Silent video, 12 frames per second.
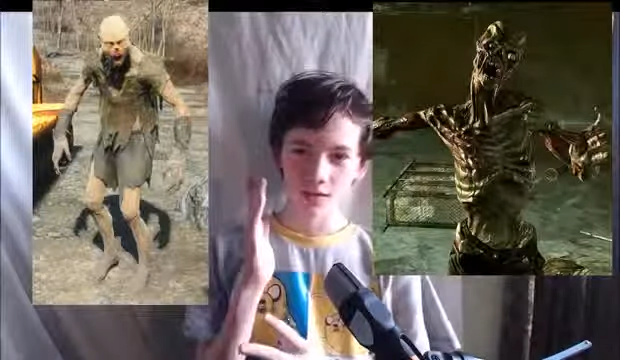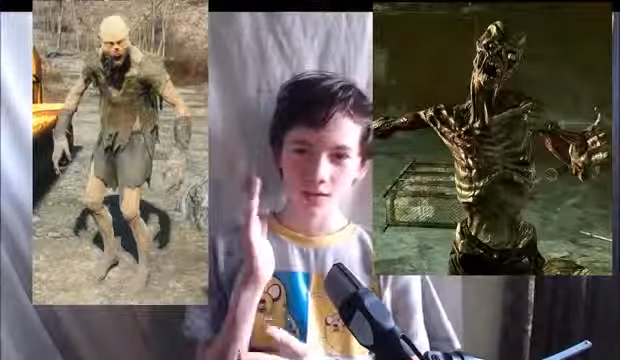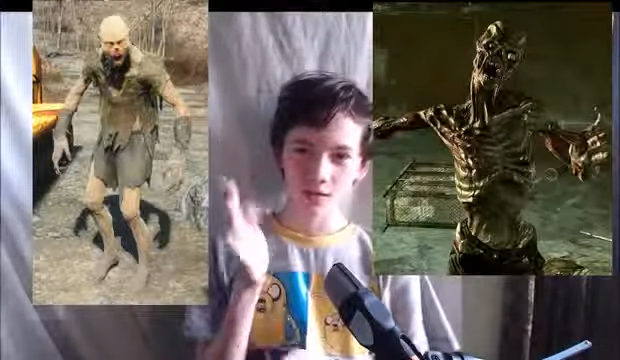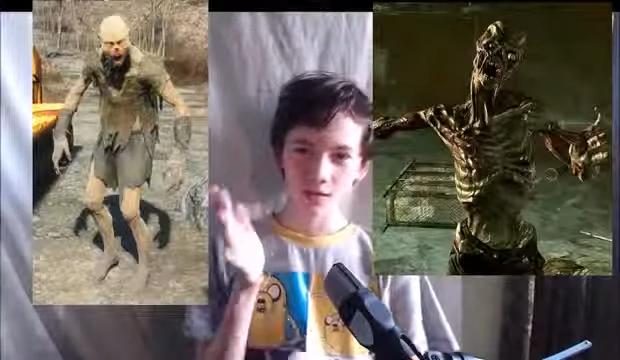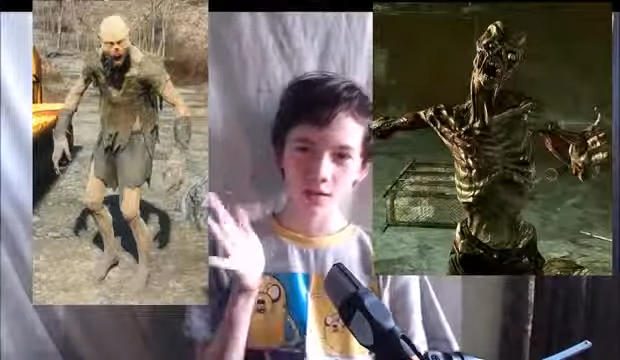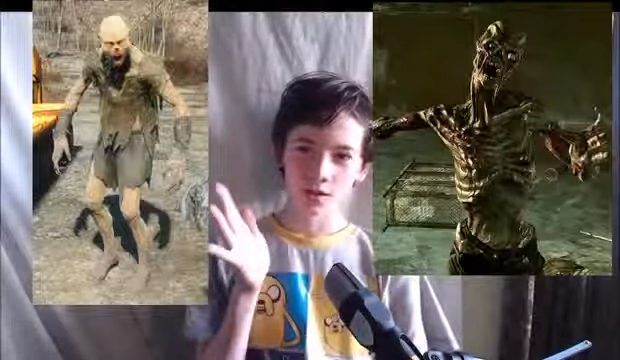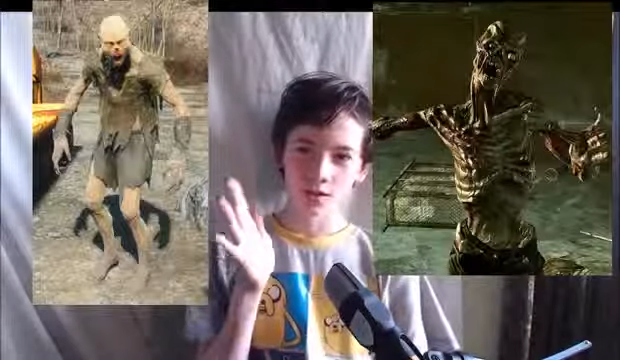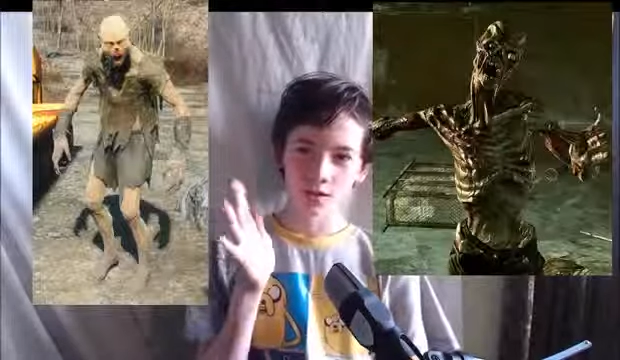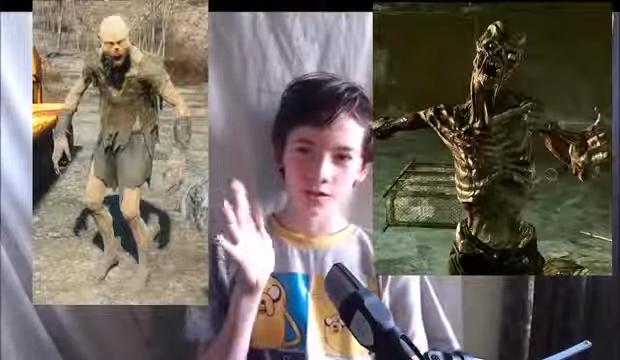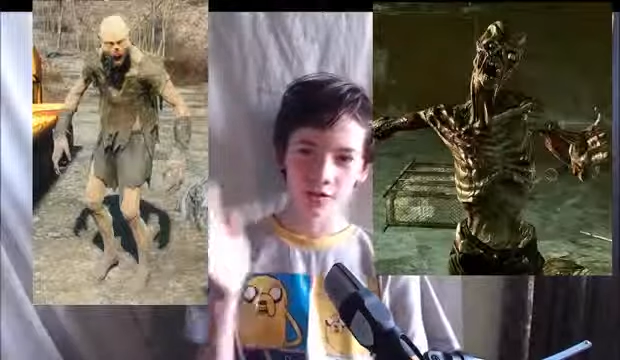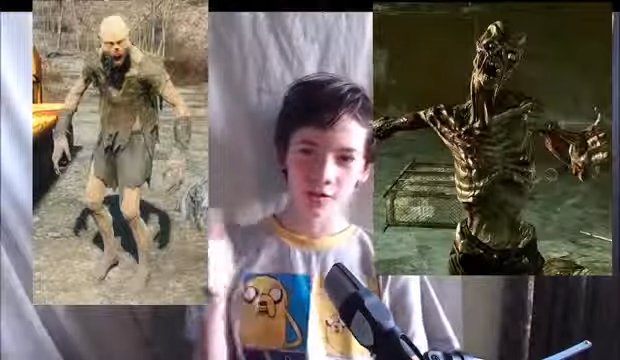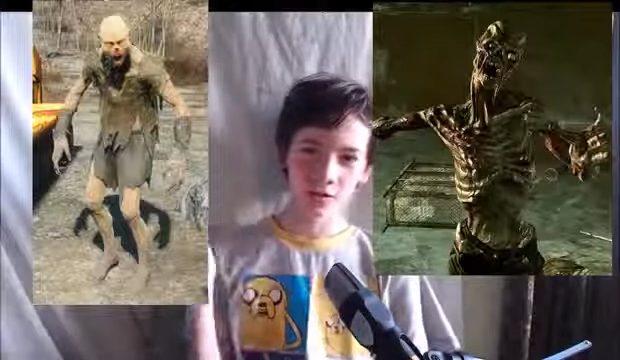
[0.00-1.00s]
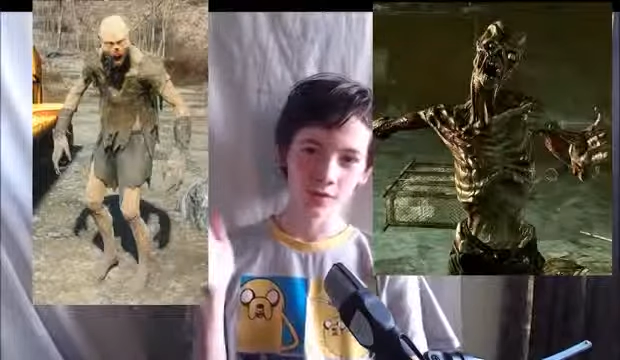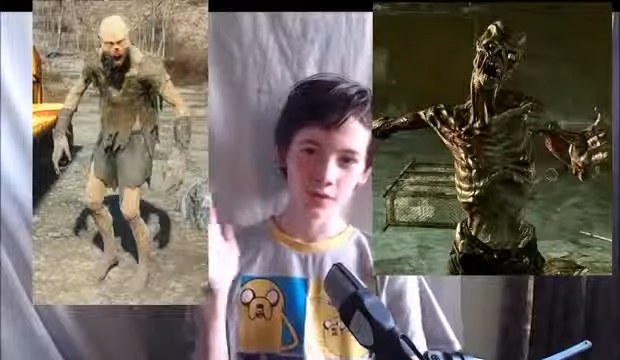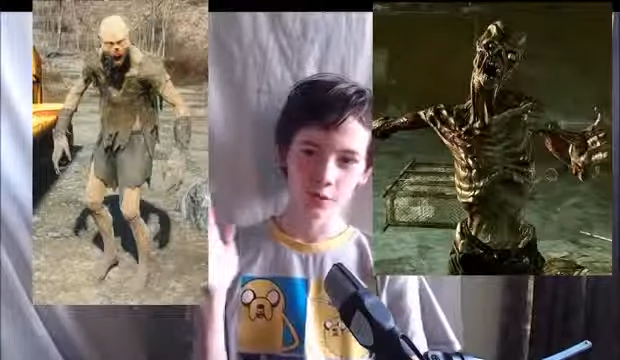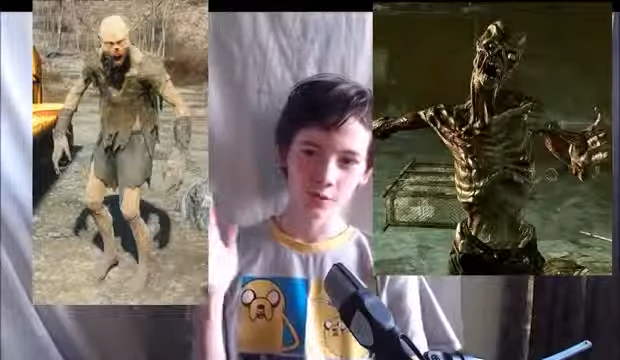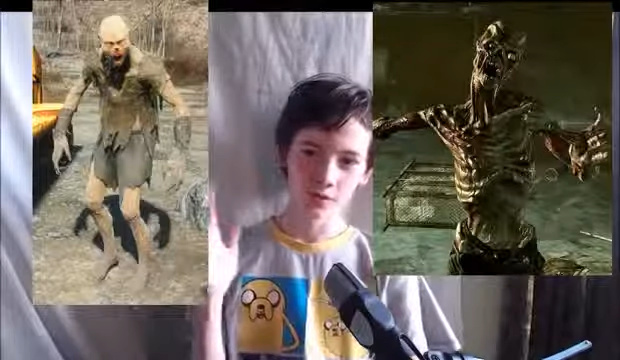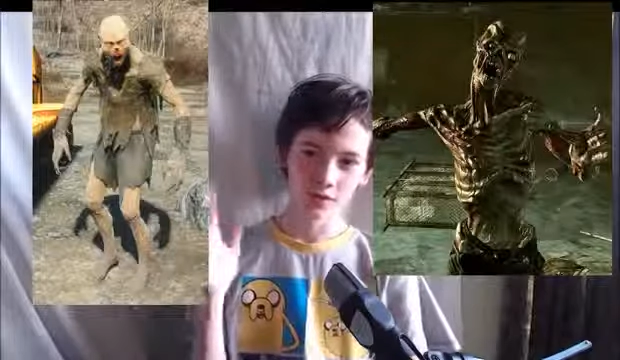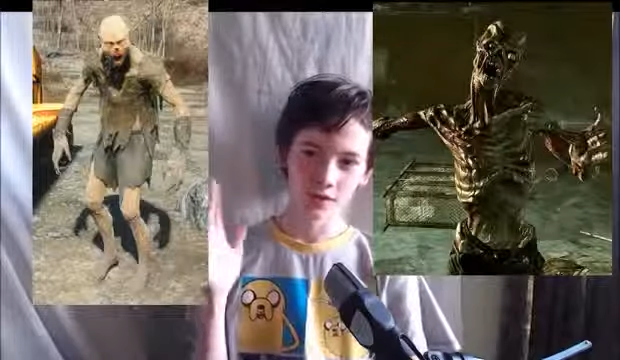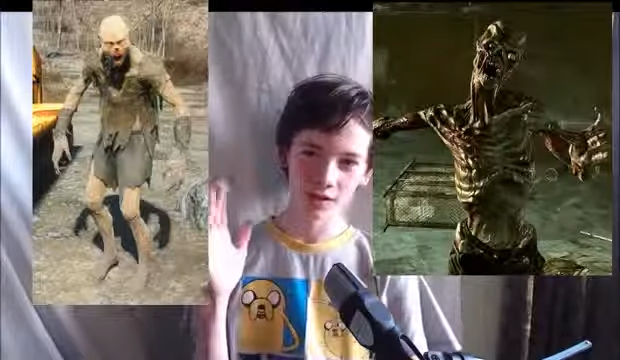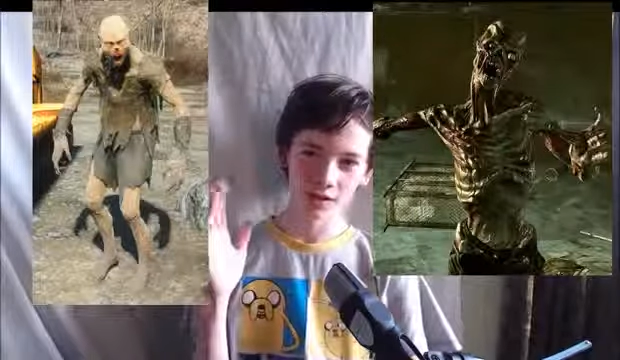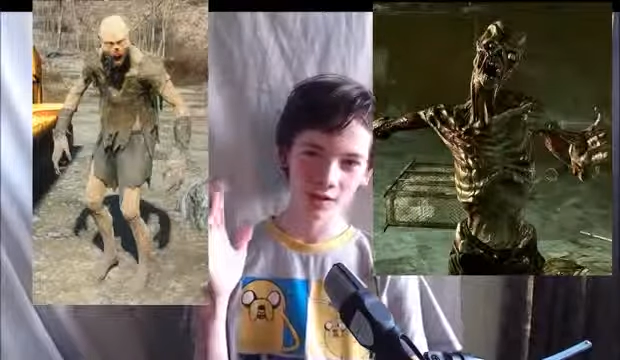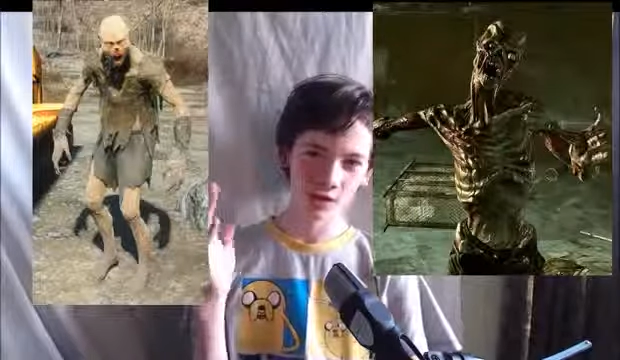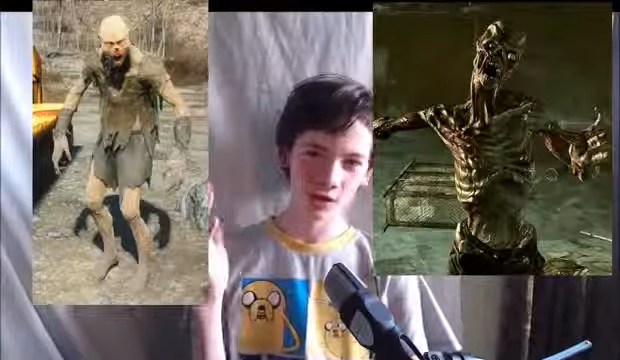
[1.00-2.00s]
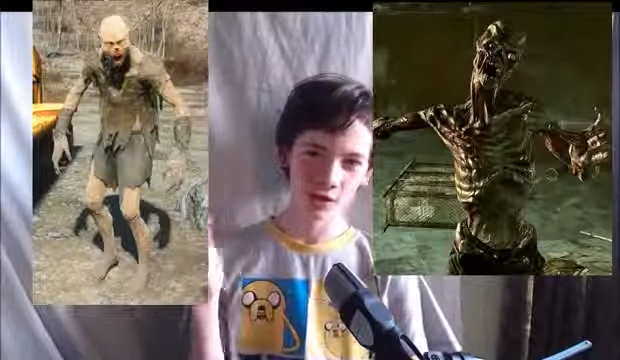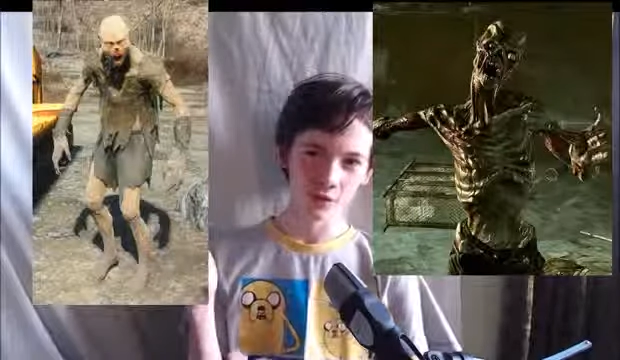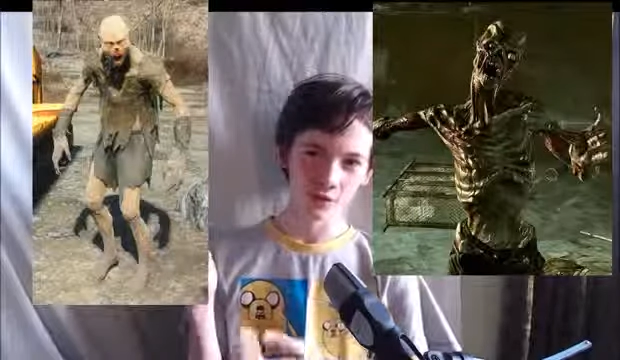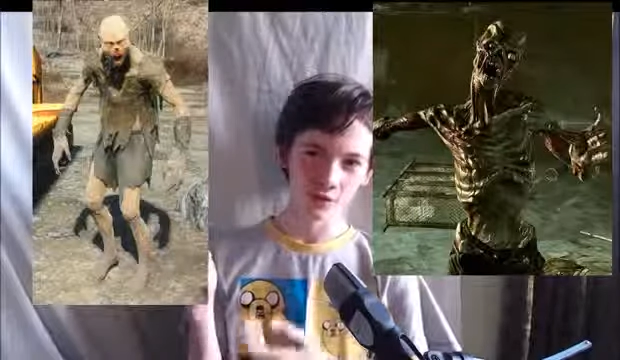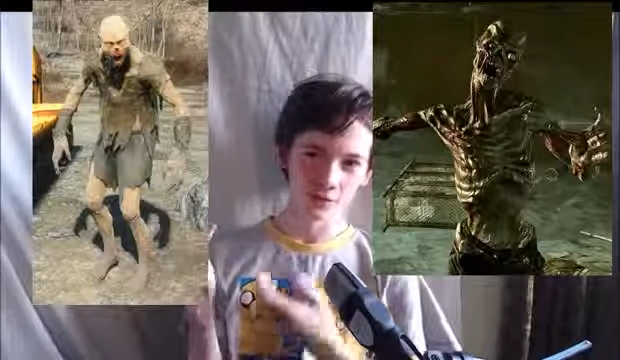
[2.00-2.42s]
the Fallout 4 goes like sort of